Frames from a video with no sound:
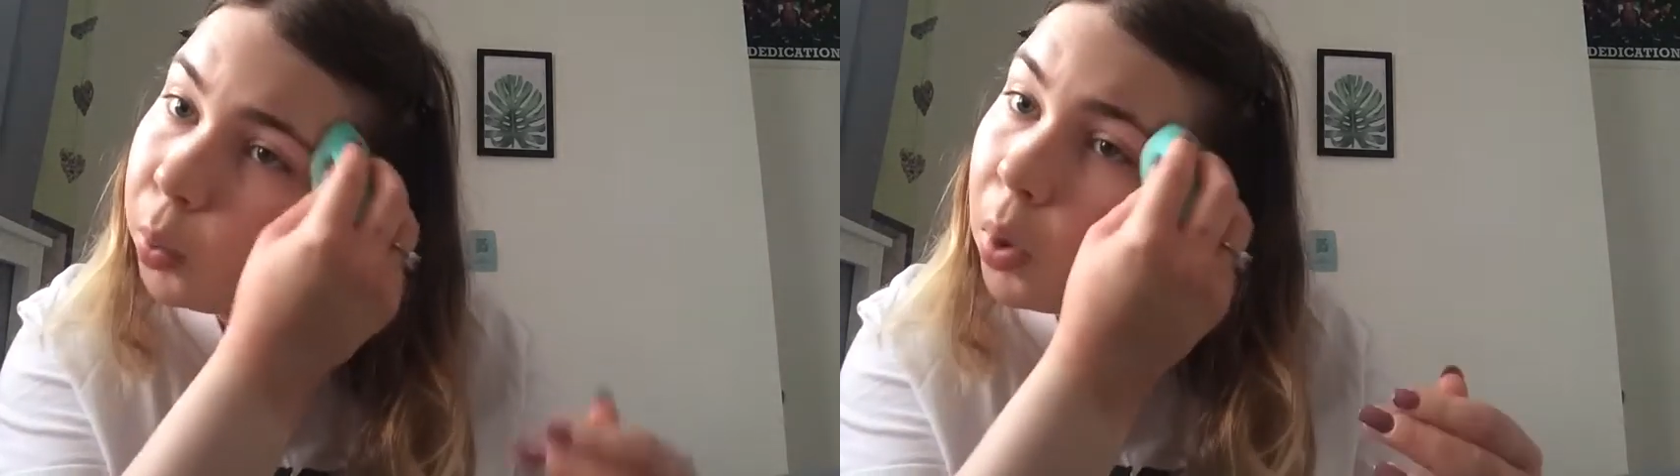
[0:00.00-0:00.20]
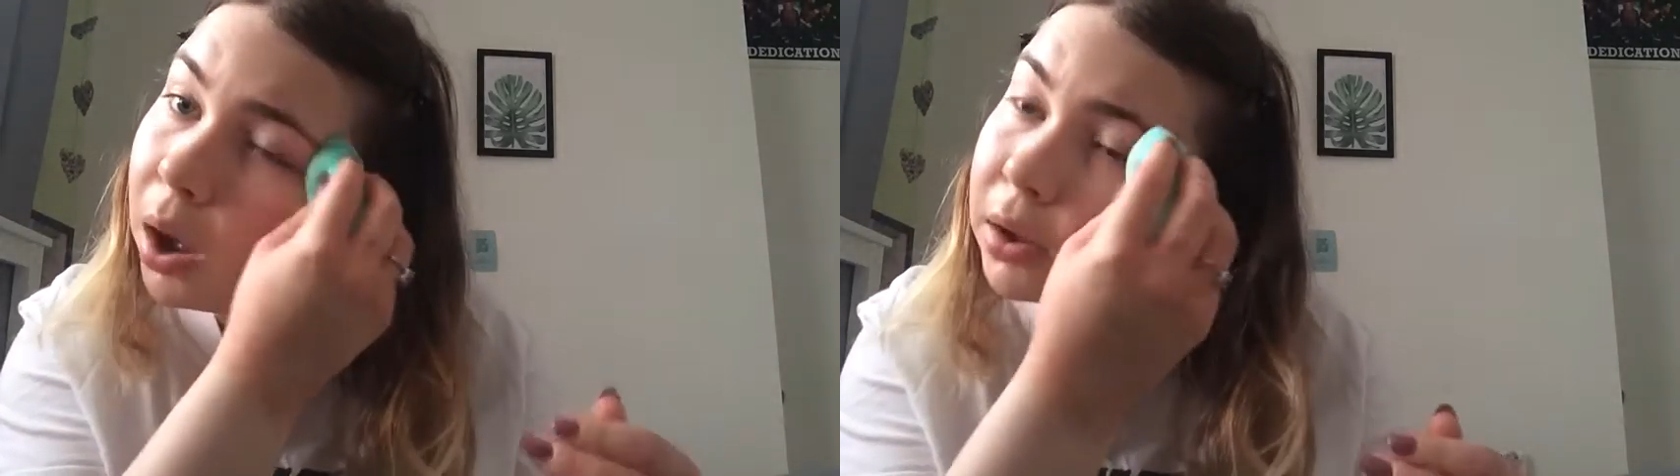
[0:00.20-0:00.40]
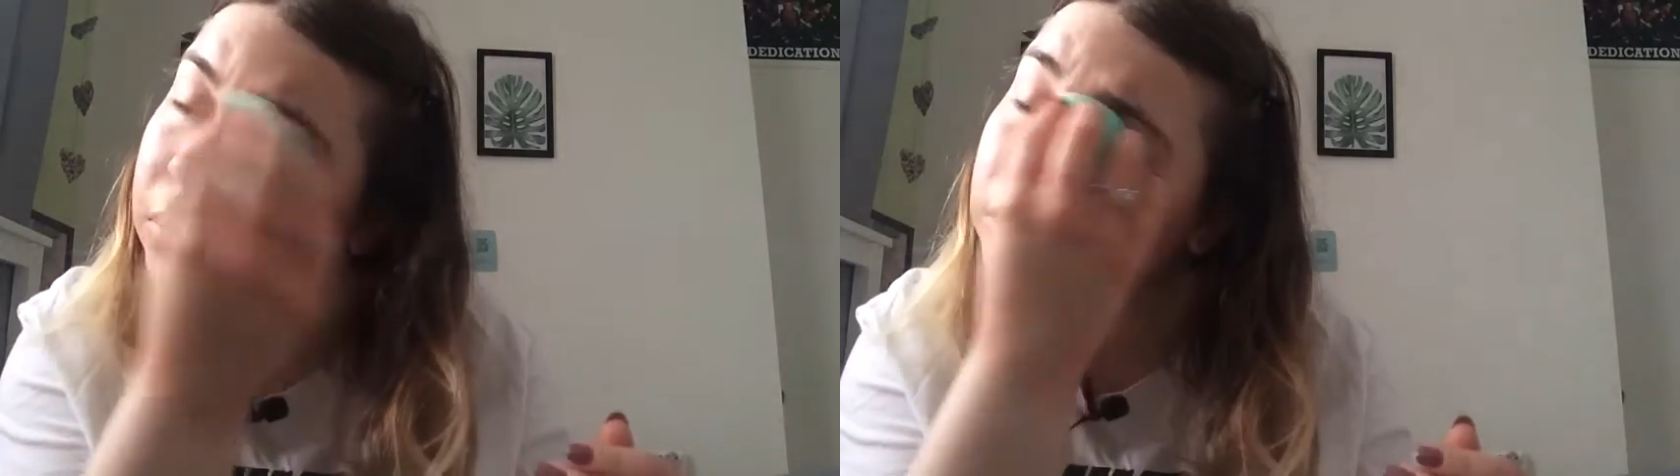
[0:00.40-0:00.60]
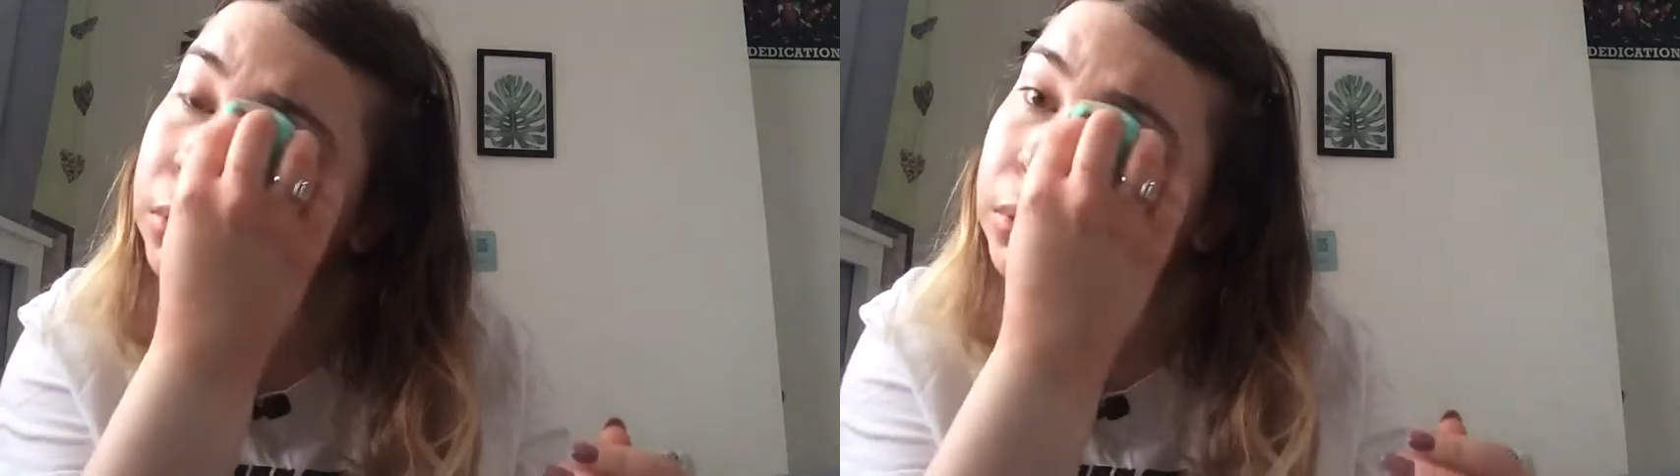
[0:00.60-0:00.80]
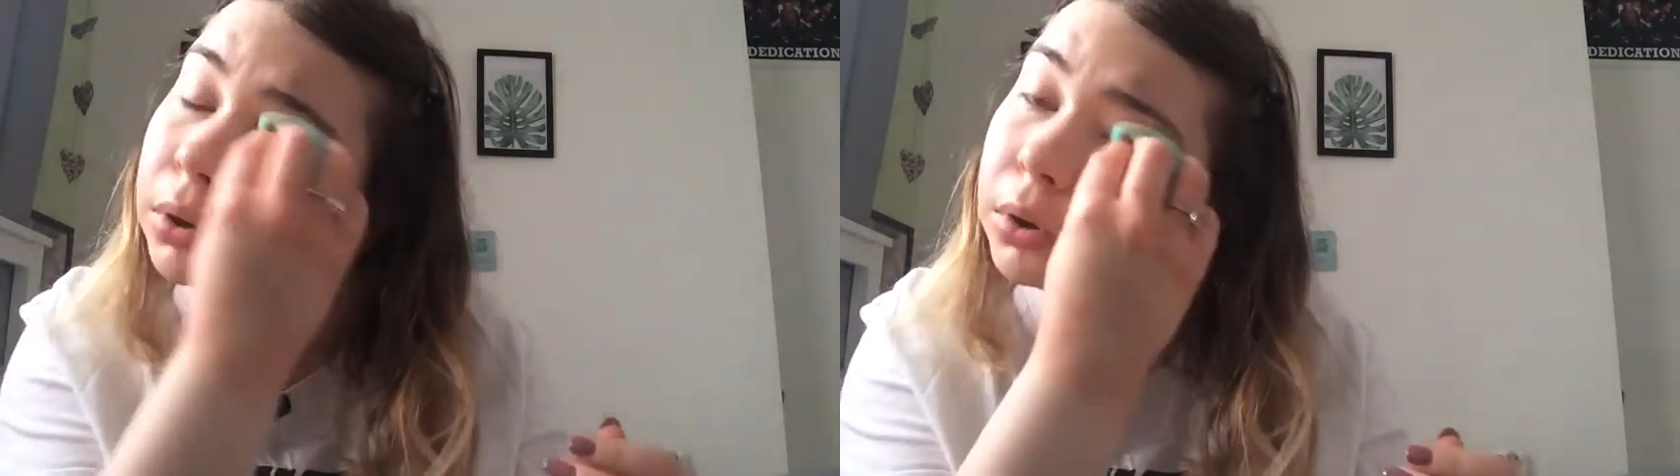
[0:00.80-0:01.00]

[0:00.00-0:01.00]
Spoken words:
while.